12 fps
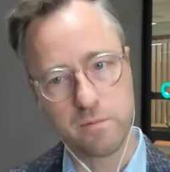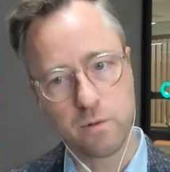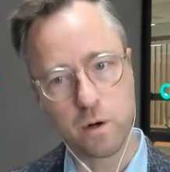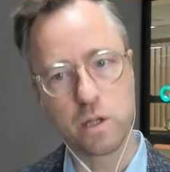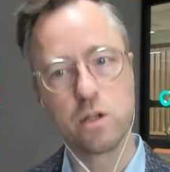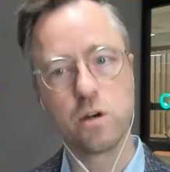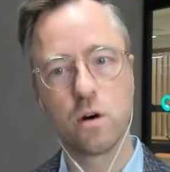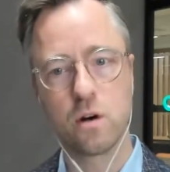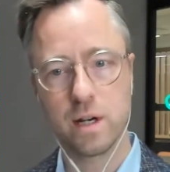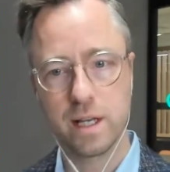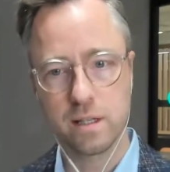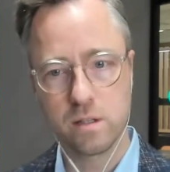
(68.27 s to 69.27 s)
for
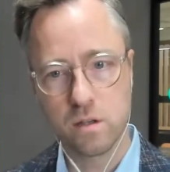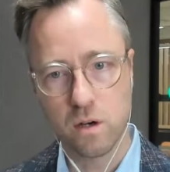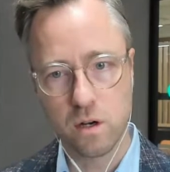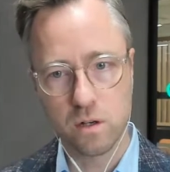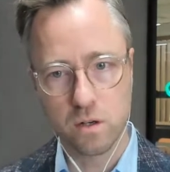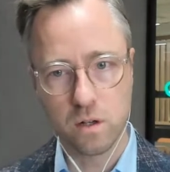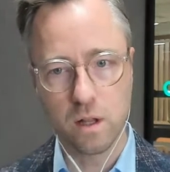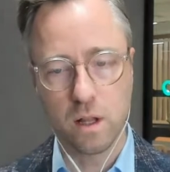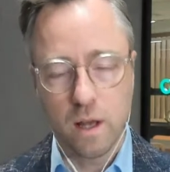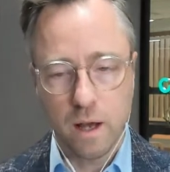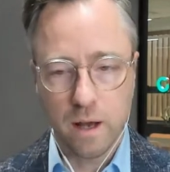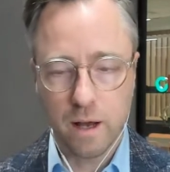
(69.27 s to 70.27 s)
your
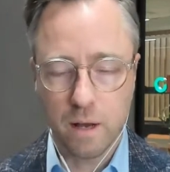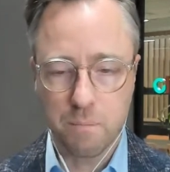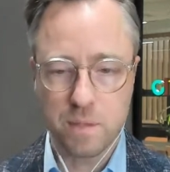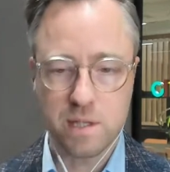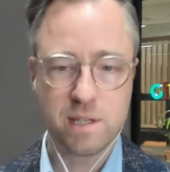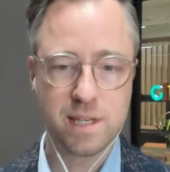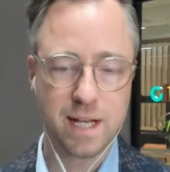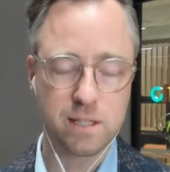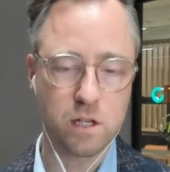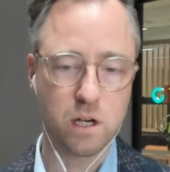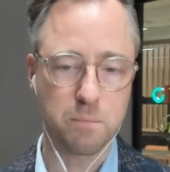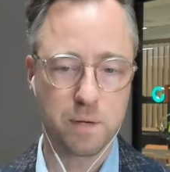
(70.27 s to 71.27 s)
internal
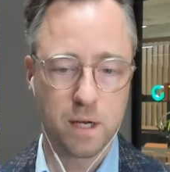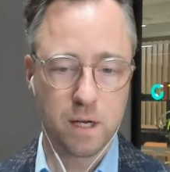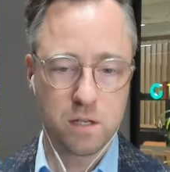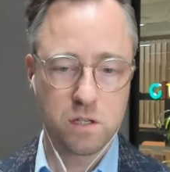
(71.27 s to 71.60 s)
setup.